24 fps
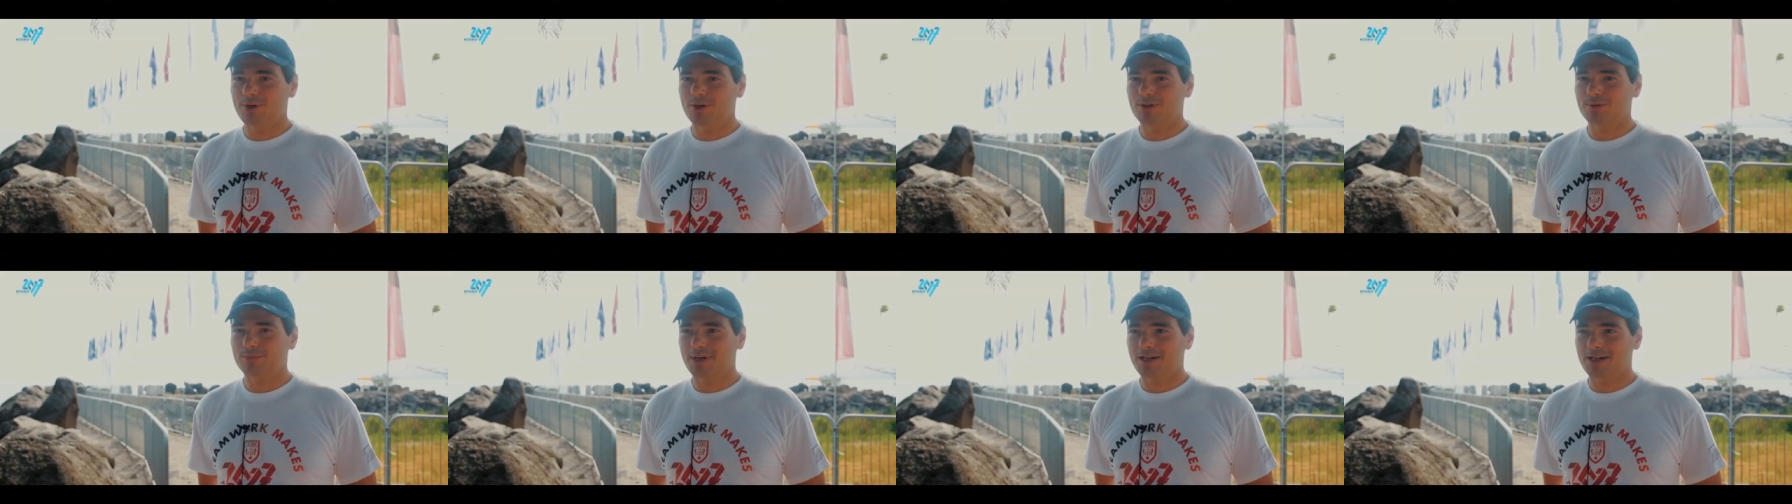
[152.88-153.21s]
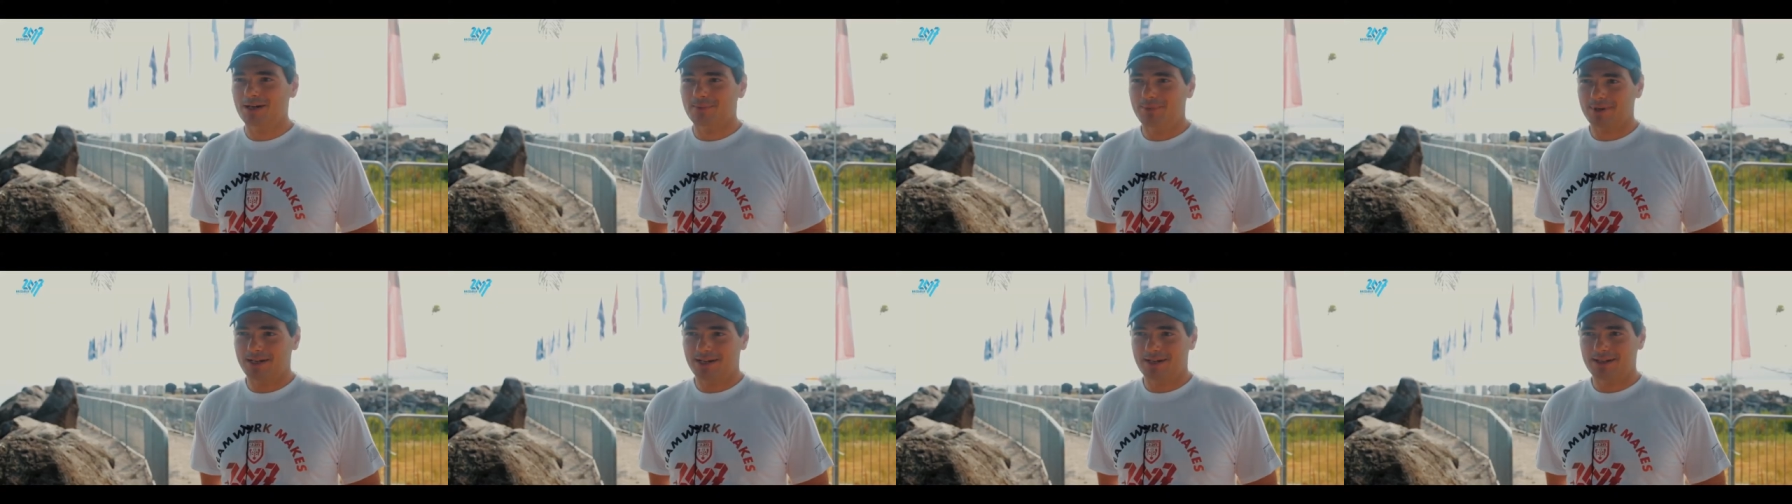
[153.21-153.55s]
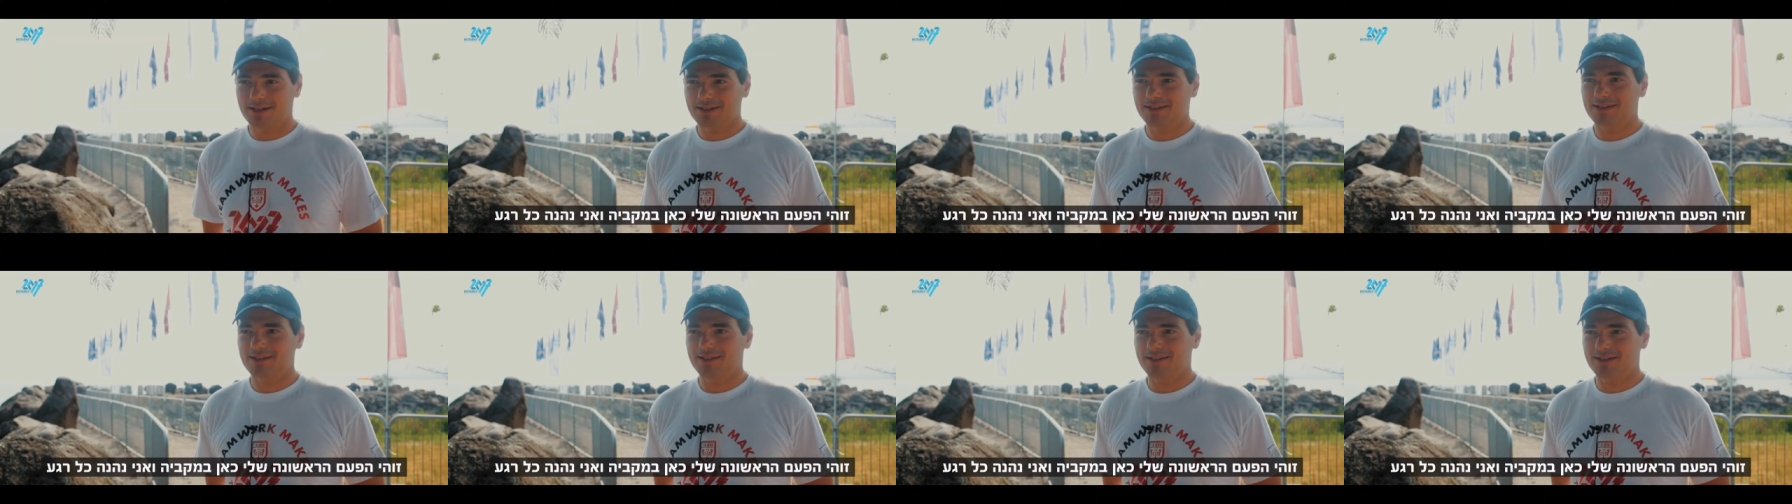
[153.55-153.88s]
on Maccabiah
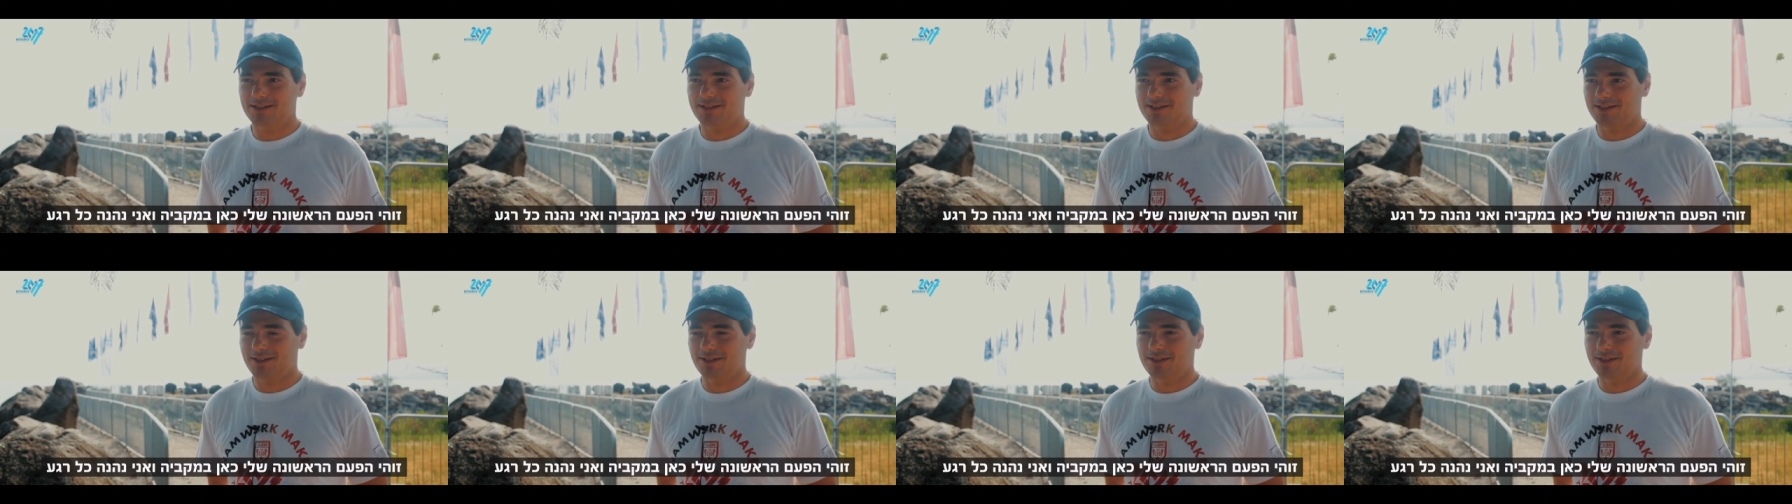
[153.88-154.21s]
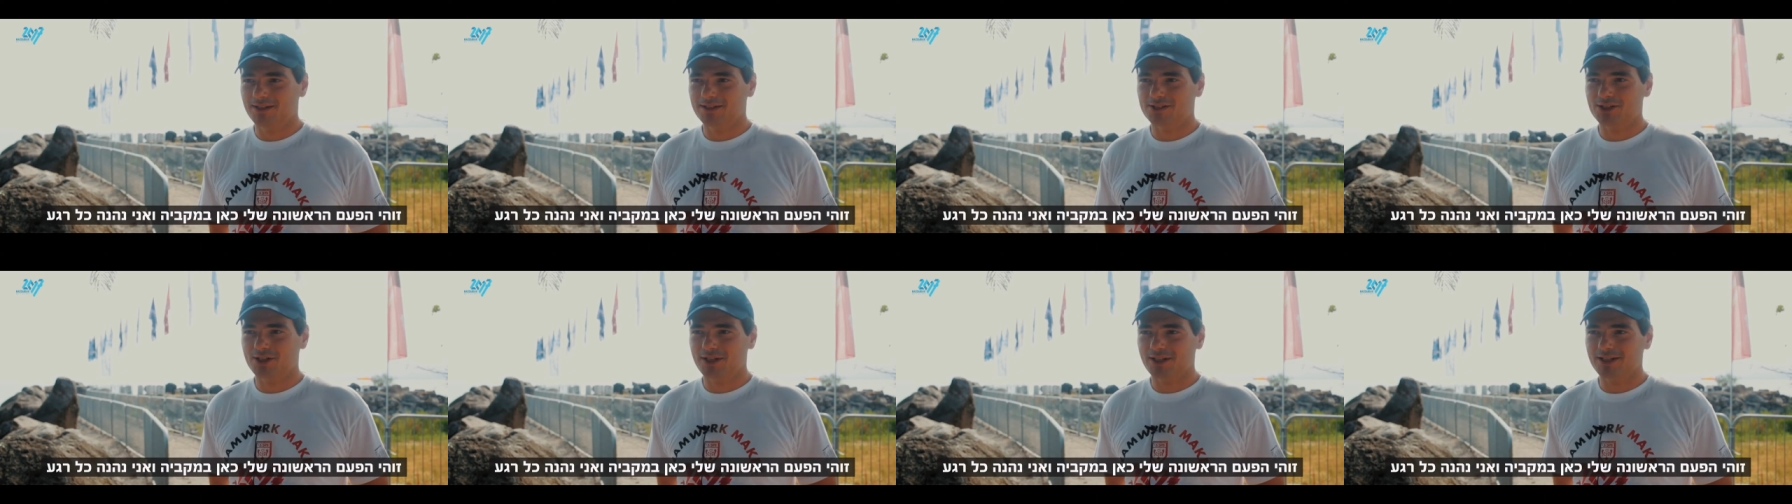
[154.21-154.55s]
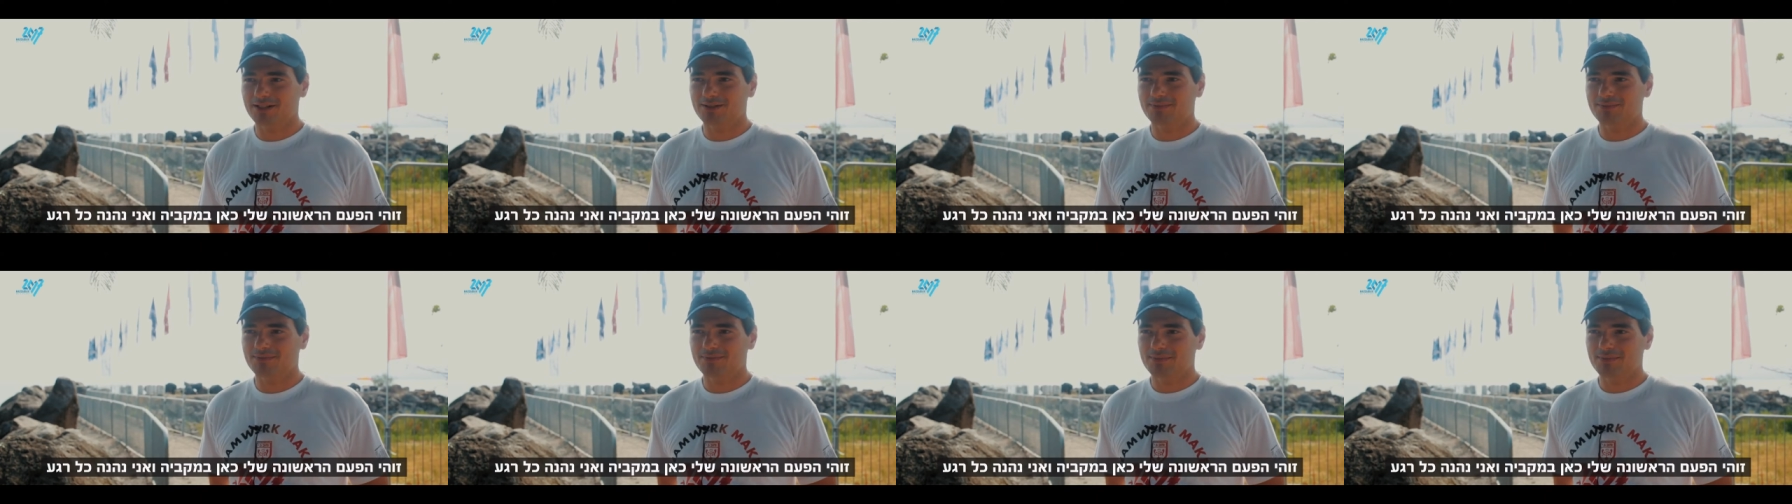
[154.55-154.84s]
here in Israel,